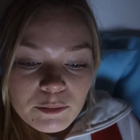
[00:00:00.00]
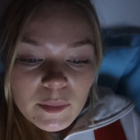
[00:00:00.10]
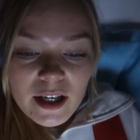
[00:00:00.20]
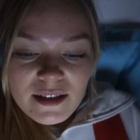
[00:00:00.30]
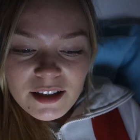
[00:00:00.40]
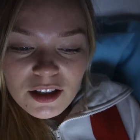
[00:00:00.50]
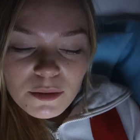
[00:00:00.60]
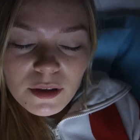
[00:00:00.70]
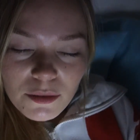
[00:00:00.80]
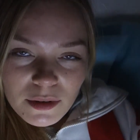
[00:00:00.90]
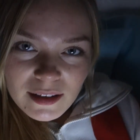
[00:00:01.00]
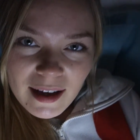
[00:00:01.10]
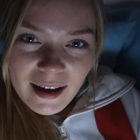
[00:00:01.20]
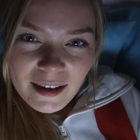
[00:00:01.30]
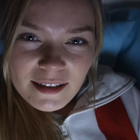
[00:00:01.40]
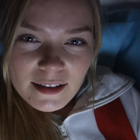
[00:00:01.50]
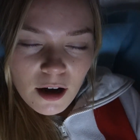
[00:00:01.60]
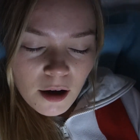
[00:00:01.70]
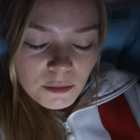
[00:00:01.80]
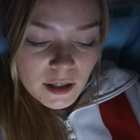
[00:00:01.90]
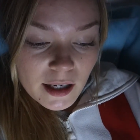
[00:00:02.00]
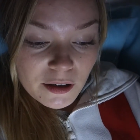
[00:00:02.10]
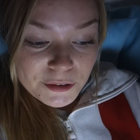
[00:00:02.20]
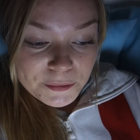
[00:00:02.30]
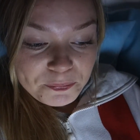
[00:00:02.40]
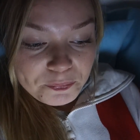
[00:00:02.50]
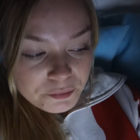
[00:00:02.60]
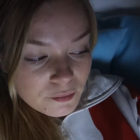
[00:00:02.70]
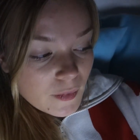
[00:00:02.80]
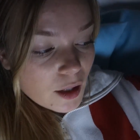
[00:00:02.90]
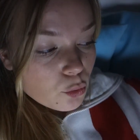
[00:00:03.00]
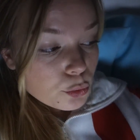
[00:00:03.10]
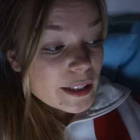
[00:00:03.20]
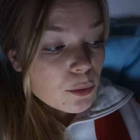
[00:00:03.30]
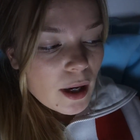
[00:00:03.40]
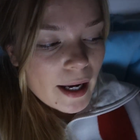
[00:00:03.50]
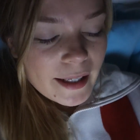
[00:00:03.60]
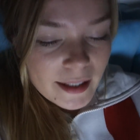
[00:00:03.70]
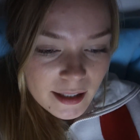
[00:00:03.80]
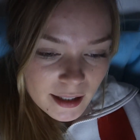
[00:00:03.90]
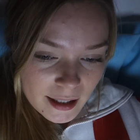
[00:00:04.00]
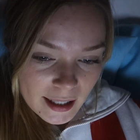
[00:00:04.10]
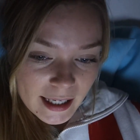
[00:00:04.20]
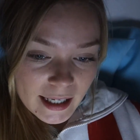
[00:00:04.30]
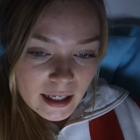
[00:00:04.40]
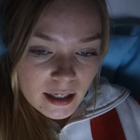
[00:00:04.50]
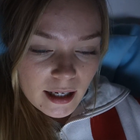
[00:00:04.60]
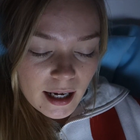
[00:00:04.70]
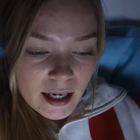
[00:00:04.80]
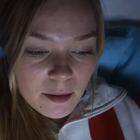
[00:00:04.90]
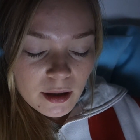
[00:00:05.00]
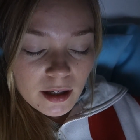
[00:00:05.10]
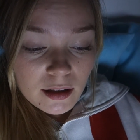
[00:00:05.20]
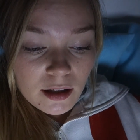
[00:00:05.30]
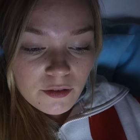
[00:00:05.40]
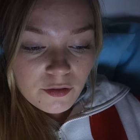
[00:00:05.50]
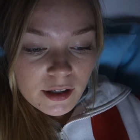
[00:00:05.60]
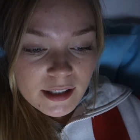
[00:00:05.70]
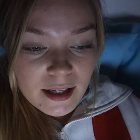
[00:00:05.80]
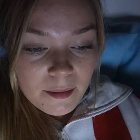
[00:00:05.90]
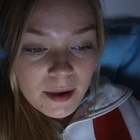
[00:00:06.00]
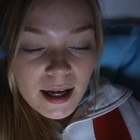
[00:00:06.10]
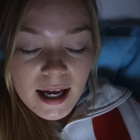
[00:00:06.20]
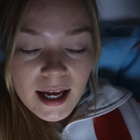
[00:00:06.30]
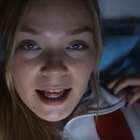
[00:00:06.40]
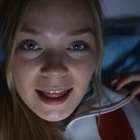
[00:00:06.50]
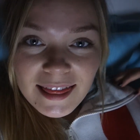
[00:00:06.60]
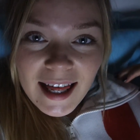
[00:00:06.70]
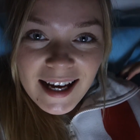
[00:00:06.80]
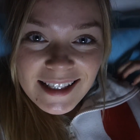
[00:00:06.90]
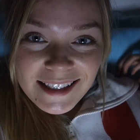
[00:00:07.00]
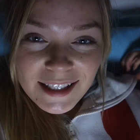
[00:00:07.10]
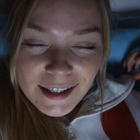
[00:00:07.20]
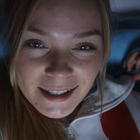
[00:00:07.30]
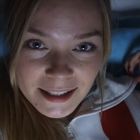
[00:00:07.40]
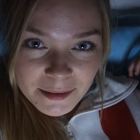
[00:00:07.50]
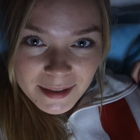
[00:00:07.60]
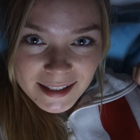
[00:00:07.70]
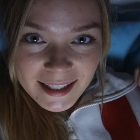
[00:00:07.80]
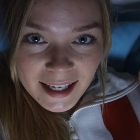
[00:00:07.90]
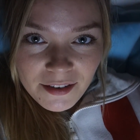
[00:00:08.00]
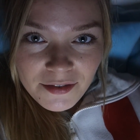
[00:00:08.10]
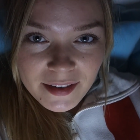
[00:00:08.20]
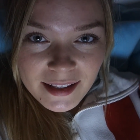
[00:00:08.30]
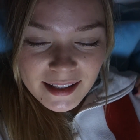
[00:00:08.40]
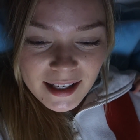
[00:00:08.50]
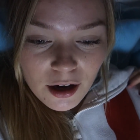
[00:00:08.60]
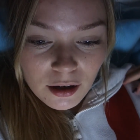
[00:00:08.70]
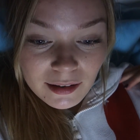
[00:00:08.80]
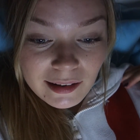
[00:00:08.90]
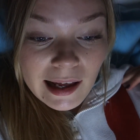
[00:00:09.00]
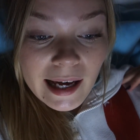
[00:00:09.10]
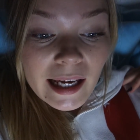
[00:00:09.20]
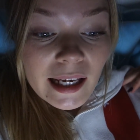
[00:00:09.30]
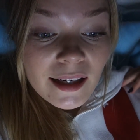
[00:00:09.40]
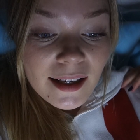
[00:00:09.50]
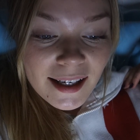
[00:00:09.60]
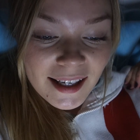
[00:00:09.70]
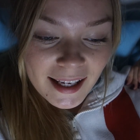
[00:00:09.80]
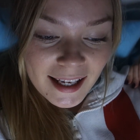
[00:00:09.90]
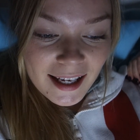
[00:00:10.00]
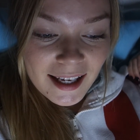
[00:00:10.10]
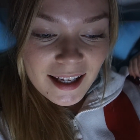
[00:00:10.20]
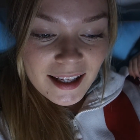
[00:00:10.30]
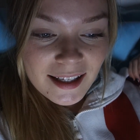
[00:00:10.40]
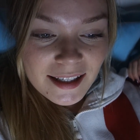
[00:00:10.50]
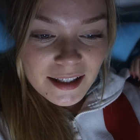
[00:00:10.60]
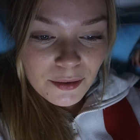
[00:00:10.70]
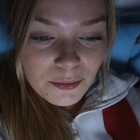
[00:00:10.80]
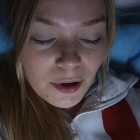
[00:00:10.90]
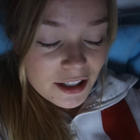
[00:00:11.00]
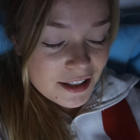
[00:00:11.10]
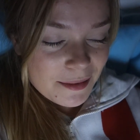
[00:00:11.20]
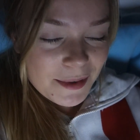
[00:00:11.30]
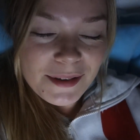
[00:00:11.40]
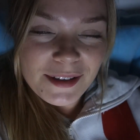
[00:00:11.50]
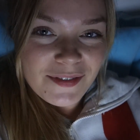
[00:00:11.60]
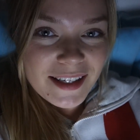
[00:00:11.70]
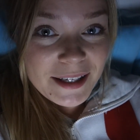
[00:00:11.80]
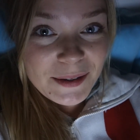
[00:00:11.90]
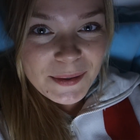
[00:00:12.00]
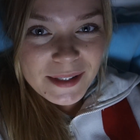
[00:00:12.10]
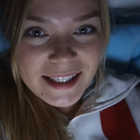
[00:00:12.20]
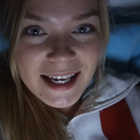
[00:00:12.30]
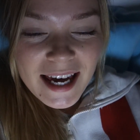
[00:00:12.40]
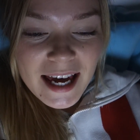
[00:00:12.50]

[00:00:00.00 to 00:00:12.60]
because I just want to relax, calm down, rewind, and I am gonna look for some last Christmas gifts online and watch some YouTube videos.